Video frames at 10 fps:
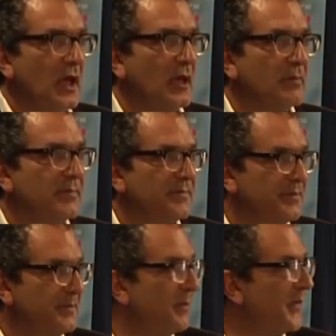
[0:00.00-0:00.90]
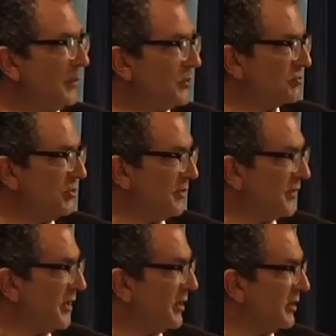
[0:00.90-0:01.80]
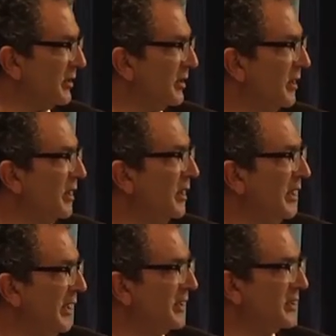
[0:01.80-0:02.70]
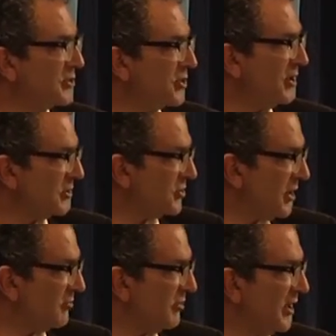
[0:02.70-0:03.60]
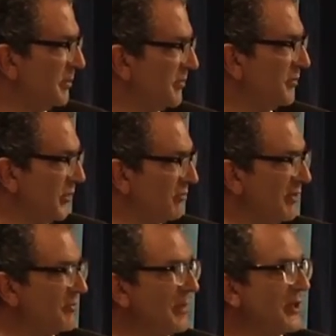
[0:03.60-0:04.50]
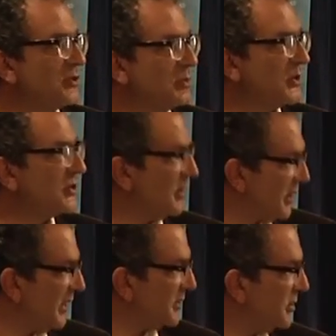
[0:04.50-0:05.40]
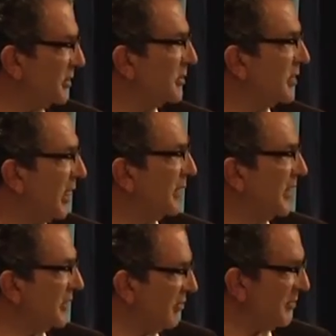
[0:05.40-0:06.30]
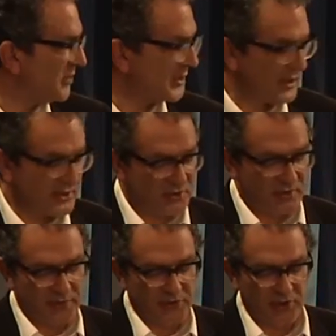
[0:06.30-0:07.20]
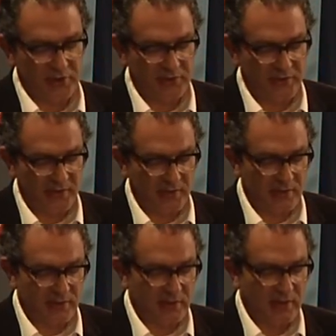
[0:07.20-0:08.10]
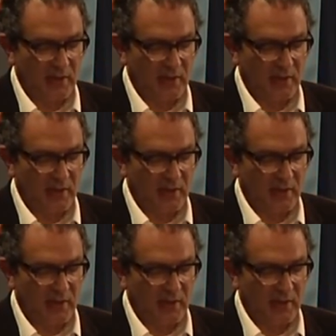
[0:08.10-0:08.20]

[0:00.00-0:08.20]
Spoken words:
That was true of the English church generally before the Reformation, which I'll get to, and then the representation of the Church of England